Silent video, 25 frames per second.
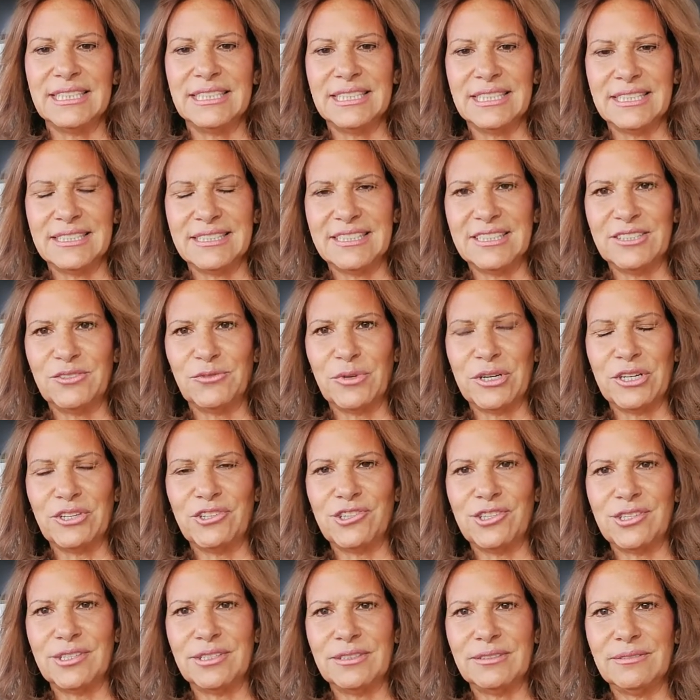this
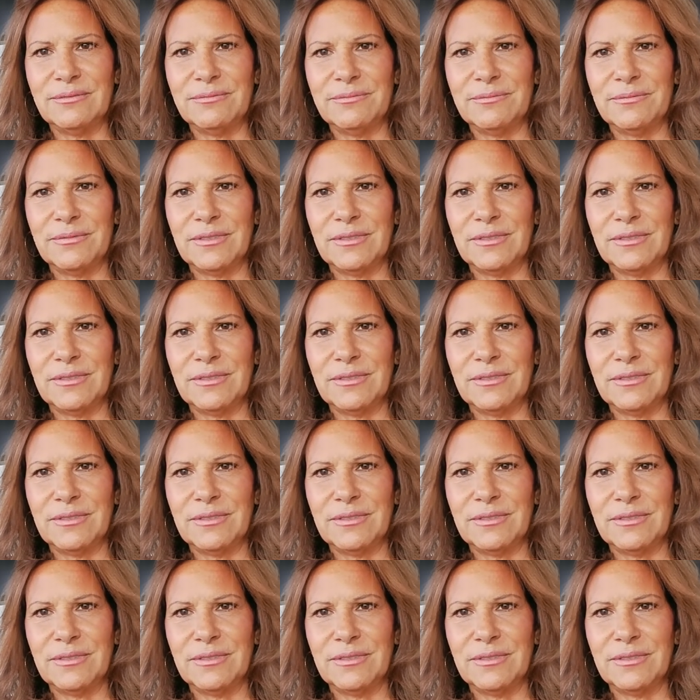situation